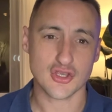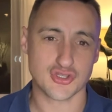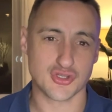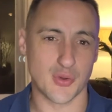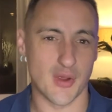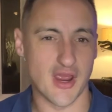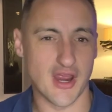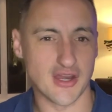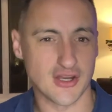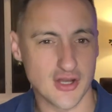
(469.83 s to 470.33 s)
So
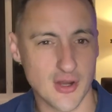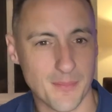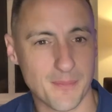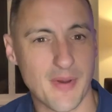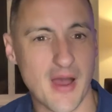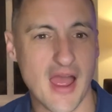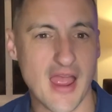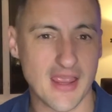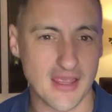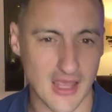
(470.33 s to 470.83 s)
I ended up
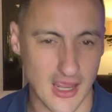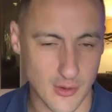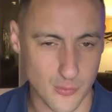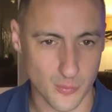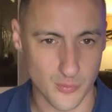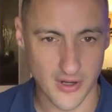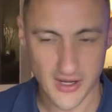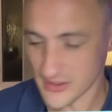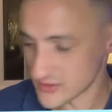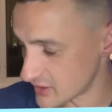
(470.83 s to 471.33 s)
buying a
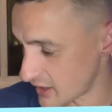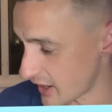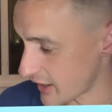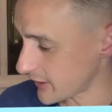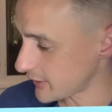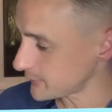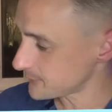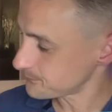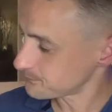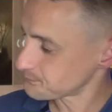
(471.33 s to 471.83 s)
ring
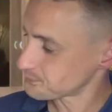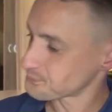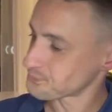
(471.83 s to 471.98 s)
light.